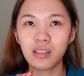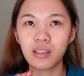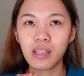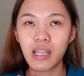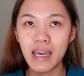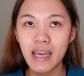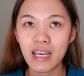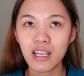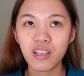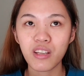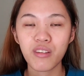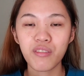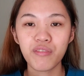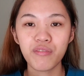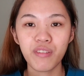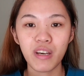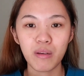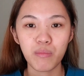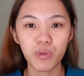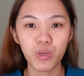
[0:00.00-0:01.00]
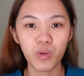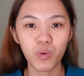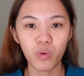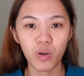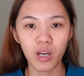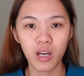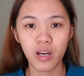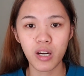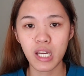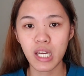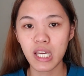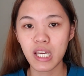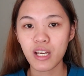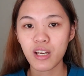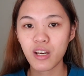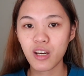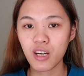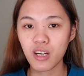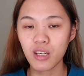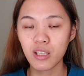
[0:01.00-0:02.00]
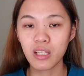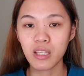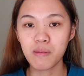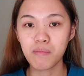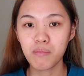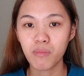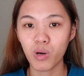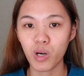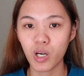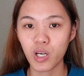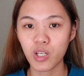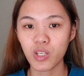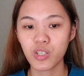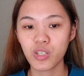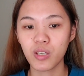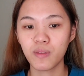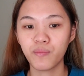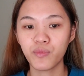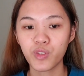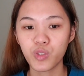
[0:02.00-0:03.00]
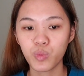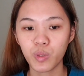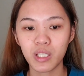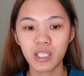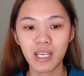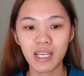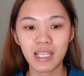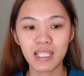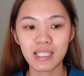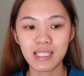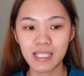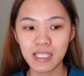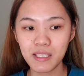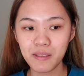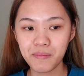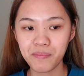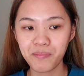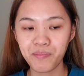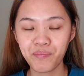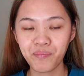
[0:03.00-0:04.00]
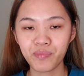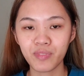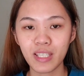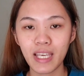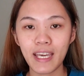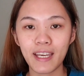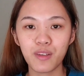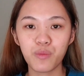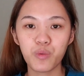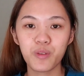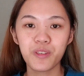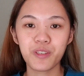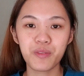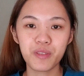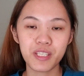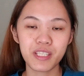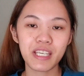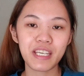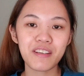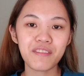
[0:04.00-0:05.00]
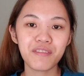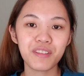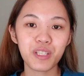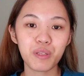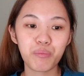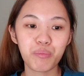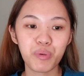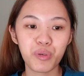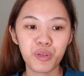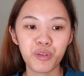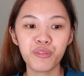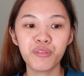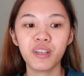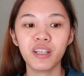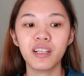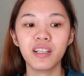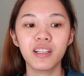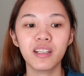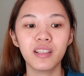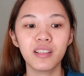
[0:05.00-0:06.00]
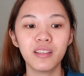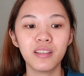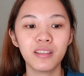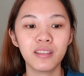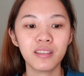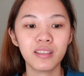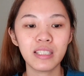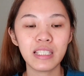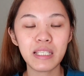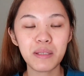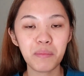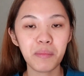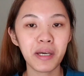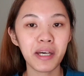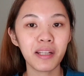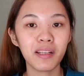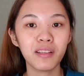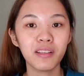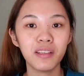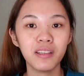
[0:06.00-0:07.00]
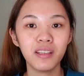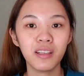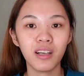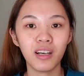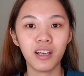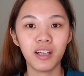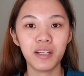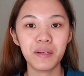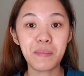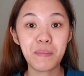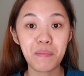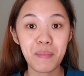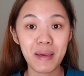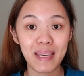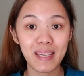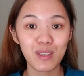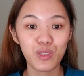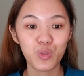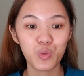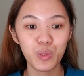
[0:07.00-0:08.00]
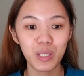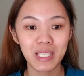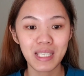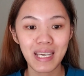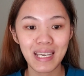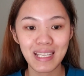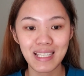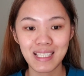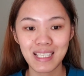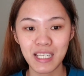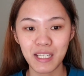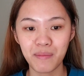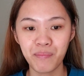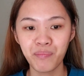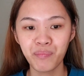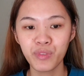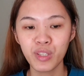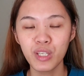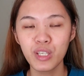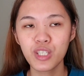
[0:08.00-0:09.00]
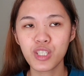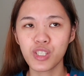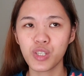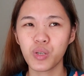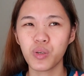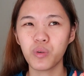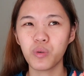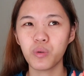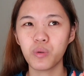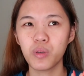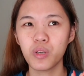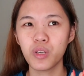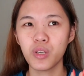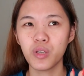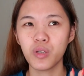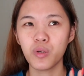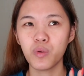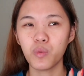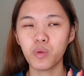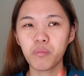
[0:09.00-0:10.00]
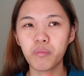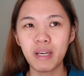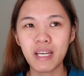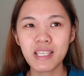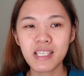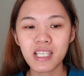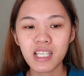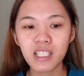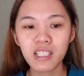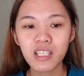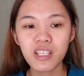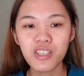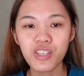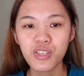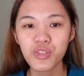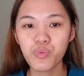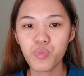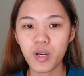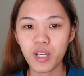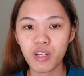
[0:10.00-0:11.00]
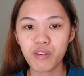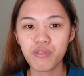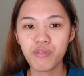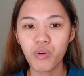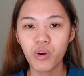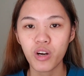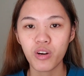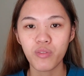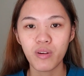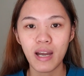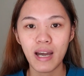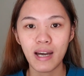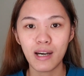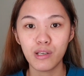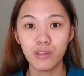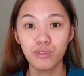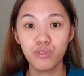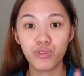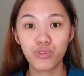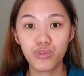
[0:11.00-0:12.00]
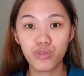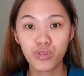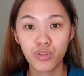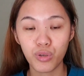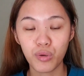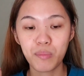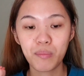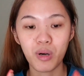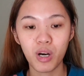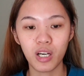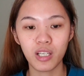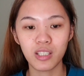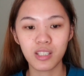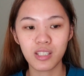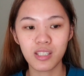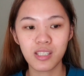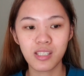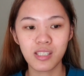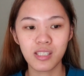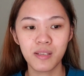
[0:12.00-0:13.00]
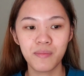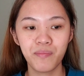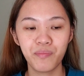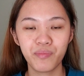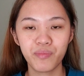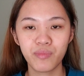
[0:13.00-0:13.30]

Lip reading: late February, early March 2018, and we received an approval email on May 2018. So we basically just waited for around 2 months